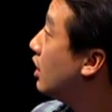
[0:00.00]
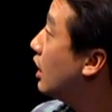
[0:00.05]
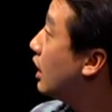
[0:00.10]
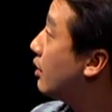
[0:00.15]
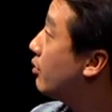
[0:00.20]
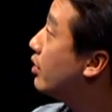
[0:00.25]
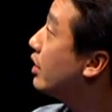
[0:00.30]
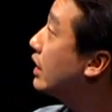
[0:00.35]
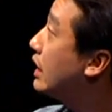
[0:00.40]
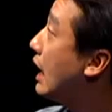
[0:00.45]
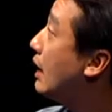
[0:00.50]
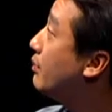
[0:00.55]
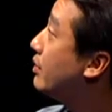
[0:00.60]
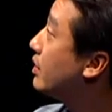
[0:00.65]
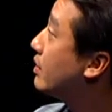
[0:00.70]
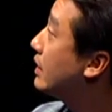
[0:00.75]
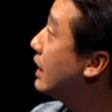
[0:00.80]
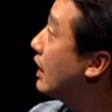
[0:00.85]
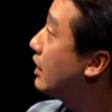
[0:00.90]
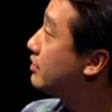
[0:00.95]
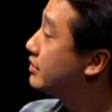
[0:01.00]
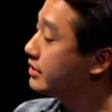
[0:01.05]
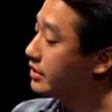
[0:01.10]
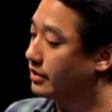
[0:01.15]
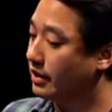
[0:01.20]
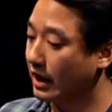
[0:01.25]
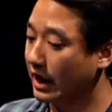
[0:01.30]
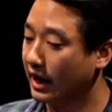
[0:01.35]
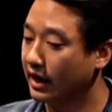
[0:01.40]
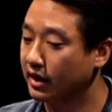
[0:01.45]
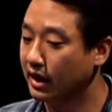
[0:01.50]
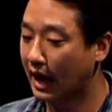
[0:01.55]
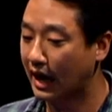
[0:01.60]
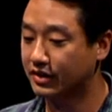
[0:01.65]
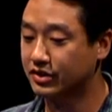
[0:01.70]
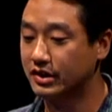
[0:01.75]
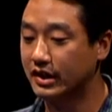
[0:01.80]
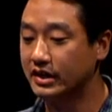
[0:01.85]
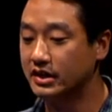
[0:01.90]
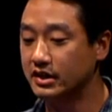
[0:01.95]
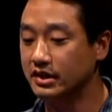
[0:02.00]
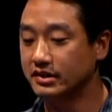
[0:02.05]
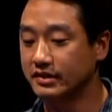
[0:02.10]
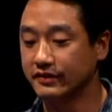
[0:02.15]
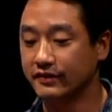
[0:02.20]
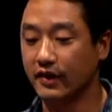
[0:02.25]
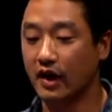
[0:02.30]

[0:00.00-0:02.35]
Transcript: And I'm really happy to announce that Action ID is